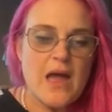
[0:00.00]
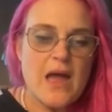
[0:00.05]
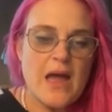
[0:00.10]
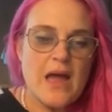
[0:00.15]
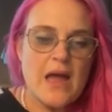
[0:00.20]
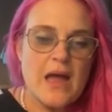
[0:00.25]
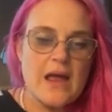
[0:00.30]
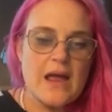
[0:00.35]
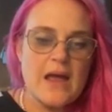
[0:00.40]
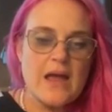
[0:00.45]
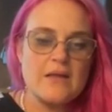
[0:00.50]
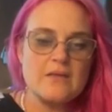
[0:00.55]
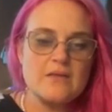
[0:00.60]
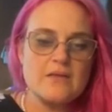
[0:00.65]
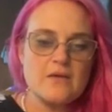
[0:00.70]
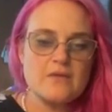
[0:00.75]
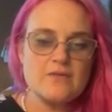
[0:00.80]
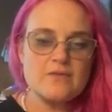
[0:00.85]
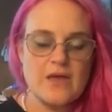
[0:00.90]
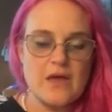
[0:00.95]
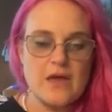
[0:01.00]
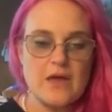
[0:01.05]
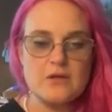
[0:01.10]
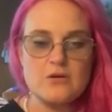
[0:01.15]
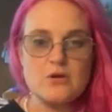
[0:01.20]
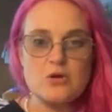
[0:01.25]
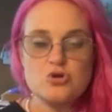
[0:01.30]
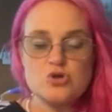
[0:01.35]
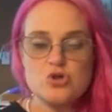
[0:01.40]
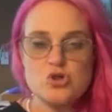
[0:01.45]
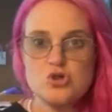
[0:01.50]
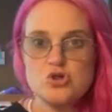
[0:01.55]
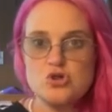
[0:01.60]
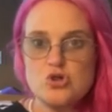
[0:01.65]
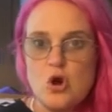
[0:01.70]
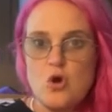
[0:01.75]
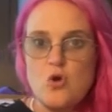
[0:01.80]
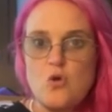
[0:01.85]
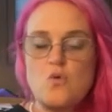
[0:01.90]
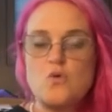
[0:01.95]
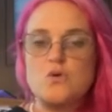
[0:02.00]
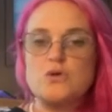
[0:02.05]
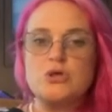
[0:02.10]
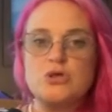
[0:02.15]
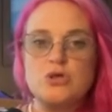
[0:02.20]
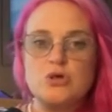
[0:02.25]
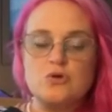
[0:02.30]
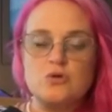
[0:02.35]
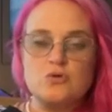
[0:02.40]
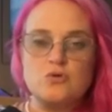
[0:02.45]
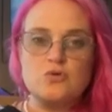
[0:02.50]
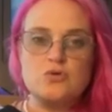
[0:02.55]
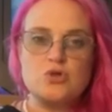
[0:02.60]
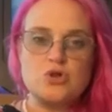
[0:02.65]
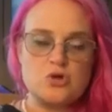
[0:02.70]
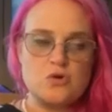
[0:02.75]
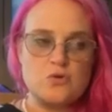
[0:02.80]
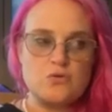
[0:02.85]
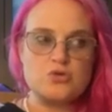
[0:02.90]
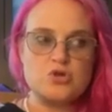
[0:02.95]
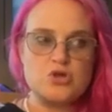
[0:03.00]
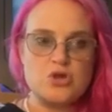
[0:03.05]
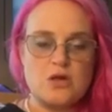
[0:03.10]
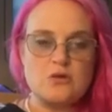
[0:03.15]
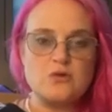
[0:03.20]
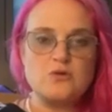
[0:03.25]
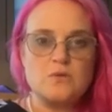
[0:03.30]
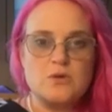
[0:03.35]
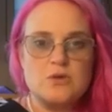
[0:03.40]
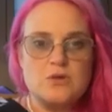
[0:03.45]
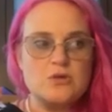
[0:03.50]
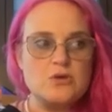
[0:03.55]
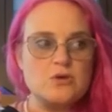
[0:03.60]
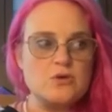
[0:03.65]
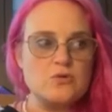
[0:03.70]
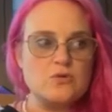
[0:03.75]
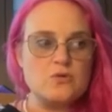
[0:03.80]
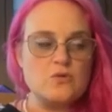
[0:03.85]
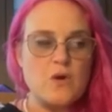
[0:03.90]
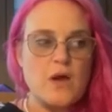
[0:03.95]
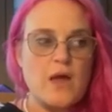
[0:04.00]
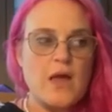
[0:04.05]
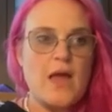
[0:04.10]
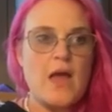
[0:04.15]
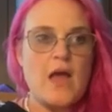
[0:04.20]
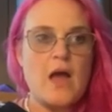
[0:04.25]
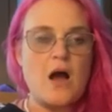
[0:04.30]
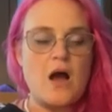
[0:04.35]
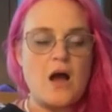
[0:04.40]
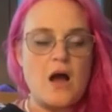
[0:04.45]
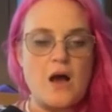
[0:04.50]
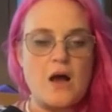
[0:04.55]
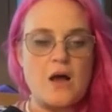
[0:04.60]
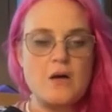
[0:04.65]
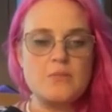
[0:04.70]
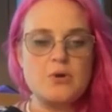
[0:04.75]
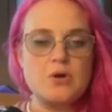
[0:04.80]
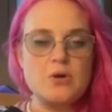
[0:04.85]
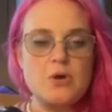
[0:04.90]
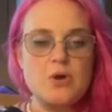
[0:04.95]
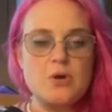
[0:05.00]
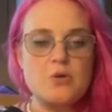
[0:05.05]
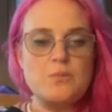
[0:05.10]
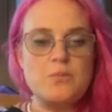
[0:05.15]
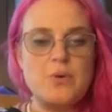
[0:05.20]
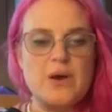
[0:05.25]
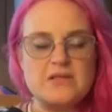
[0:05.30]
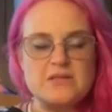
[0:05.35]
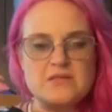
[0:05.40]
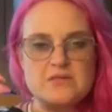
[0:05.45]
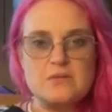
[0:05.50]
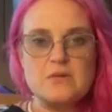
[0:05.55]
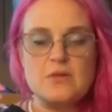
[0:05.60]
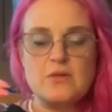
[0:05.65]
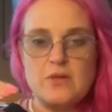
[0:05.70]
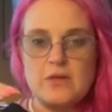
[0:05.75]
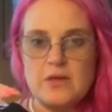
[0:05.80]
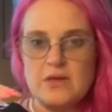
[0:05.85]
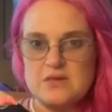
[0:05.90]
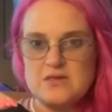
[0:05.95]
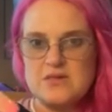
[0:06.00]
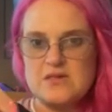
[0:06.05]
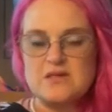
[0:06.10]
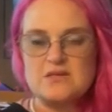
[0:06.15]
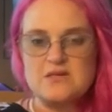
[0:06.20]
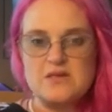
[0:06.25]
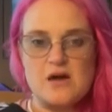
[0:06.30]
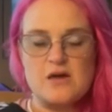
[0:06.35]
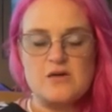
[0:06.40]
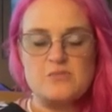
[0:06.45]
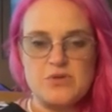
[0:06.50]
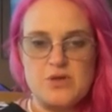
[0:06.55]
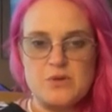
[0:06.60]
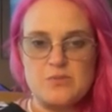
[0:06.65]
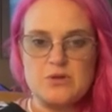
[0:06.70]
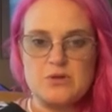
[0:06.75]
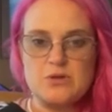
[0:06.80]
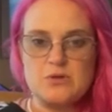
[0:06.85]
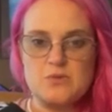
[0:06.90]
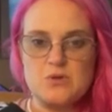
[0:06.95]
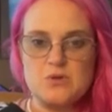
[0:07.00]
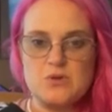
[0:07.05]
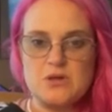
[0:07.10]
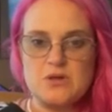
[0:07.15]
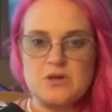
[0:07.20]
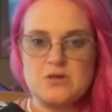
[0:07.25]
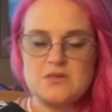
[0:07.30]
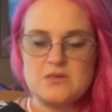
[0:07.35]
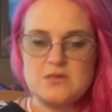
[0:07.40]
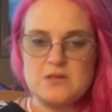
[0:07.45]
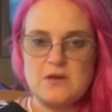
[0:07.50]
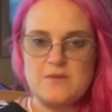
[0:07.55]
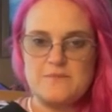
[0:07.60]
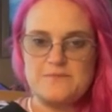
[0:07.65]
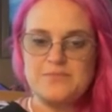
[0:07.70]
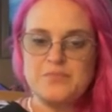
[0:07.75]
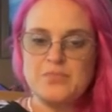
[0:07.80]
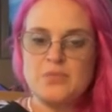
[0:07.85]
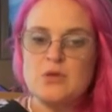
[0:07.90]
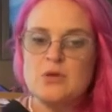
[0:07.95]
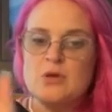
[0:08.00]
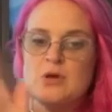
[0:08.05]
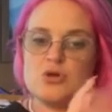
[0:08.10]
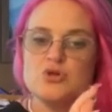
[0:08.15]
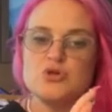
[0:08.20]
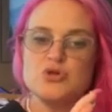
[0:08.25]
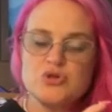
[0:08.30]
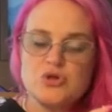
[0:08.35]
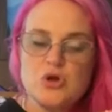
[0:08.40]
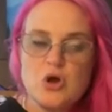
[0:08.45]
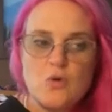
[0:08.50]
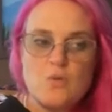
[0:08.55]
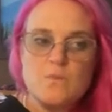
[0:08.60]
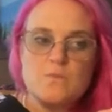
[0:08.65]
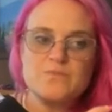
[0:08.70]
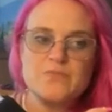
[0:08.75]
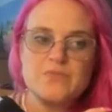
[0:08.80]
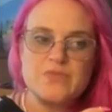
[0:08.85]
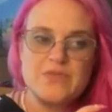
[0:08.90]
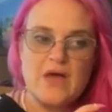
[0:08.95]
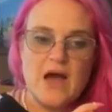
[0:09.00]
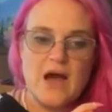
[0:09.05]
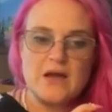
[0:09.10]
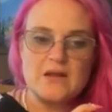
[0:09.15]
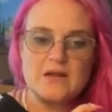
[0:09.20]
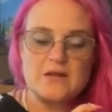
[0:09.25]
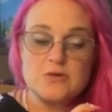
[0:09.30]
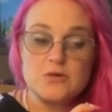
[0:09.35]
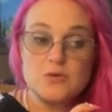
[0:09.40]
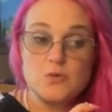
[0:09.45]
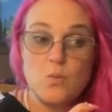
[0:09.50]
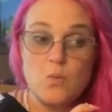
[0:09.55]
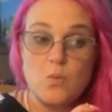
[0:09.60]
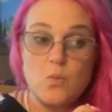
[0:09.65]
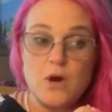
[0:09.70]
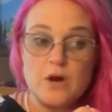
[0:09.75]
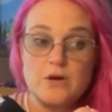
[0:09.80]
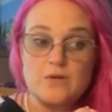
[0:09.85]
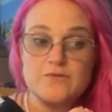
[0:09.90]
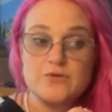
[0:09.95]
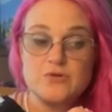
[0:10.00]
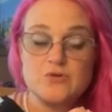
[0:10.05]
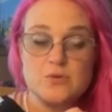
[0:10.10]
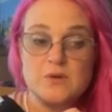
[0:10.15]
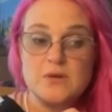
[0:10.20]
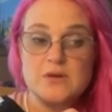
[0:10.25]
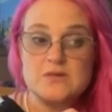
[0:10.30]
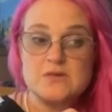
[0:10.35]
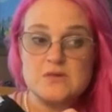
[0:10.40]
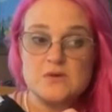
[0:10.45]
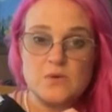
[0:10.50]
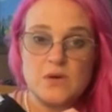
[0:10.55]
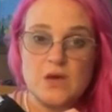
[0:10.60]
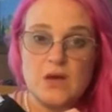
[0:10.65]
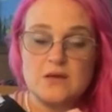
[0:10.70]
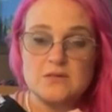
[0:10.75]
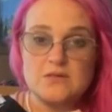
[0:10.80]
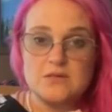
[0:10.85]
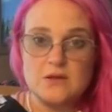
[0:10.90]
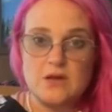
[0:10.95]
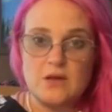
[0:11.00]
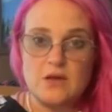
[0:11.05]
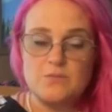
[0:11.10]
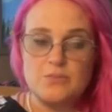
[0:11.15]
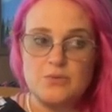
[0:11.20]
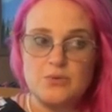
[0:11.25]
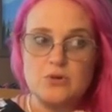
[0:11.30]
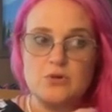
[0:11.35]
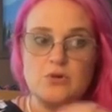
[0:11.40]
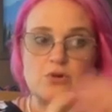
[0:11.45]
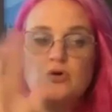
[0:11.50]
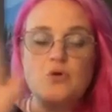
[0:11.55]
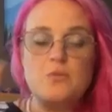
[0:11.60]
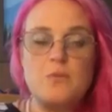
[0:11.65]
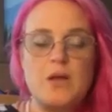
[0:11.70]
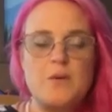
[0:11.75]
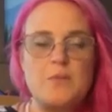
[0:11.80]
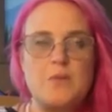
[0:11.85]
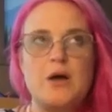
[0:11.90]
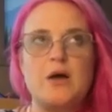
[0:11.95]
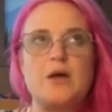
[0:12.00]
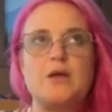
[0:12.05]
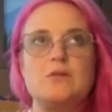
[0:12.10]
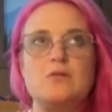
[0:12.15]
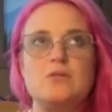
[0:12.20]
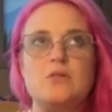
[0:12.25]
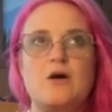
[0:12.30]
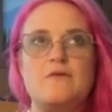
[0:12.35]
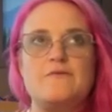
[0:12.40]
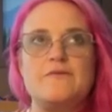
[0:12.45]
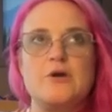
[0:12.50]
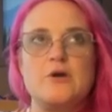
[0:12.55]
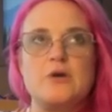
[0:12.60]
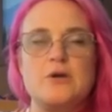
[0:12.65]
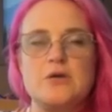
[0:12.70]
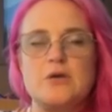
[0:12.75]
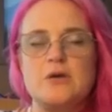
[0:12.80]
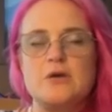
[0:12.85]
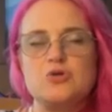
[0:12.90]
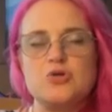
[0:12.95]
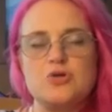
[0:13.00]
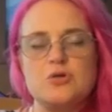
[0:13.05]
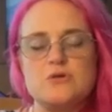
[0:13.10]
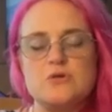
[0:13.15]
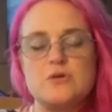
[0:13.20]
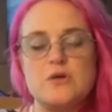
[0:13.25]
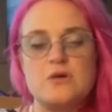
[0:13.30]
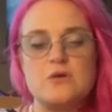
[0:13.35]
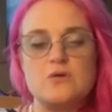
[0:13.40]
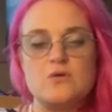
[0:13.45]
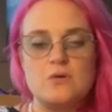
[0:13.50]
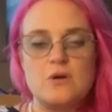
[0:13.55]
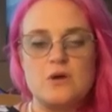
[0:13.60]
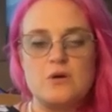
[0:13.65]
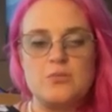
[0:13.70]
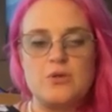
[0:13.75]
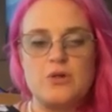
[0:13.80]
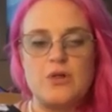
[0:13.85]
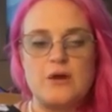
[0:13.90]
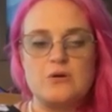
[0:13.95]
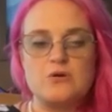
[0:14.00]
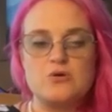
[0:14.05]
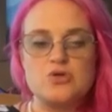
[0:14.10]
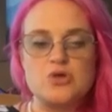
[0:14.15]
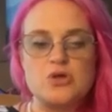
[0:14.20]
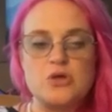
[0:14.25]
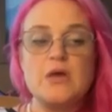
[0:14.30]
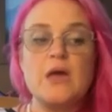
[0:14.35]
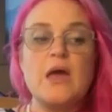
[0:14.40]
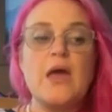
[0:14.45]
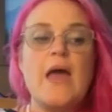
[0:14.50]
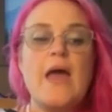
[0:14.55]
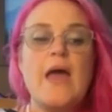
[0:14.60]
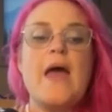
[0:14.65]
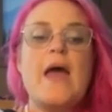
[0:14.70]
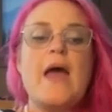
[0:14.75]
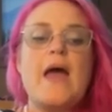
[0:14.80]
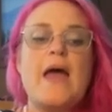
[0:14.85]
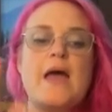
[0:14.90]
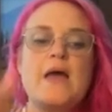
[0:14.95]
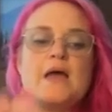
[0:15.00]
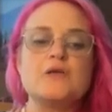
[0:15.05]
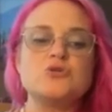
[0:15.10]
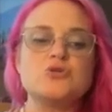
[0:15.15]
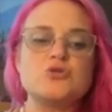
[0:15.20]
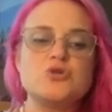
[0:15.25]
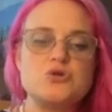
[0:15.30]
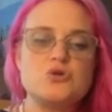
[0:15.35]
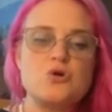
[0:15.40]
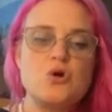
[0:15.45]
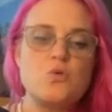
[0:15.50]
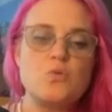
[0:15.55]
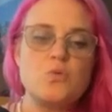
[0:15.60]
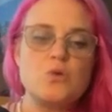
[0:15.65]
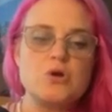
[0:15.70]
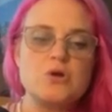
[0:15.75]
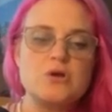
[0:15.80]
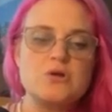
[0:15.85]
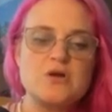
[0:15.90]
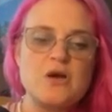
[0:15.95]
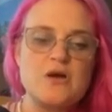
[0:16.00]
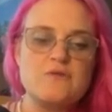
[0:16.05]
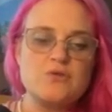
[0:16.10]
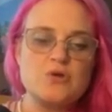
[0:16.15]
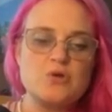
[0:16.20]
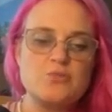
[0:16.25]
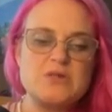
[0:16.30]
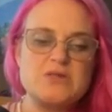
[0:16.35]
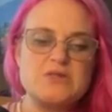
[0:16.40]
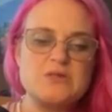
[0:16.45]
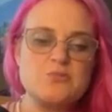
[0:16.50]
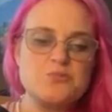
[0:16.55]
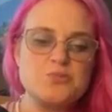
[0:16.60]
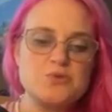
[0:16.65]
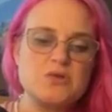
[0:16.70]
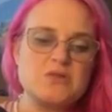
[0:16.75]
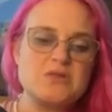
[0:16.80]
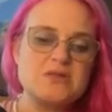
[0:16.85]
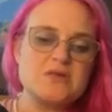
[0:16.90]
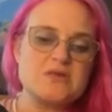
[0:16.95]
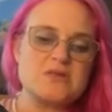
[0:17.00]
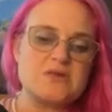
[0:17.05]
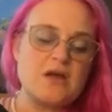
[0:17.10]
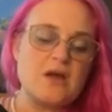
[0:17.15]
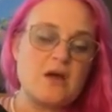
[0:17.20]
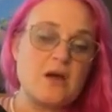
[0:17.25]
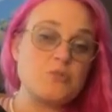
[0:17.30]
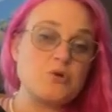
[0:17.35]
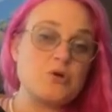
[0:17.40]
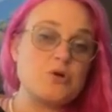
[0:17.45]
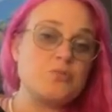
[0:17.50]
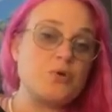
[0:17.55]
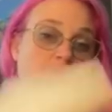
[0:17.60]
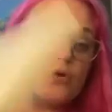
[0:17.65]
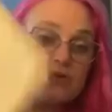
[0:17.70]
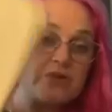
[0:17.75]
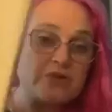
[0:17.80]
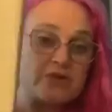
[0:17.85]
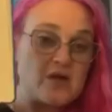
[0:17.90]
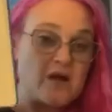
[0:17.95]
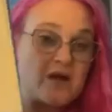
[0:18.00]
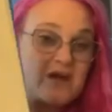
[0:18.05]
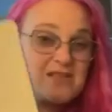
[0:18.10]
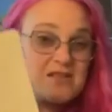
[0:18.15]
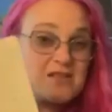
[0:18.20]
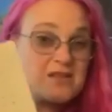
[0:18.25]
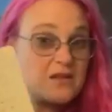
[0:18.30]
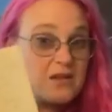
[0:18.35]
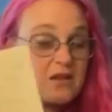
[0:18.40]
And then show genuine you, but like I said, type them and communicate to them. So that is one of the trainings that we had today. Blew my mind. Love Erin King. She's incredible energy. And so we're going to dive a little bit deeper into this. I am going to post slides in the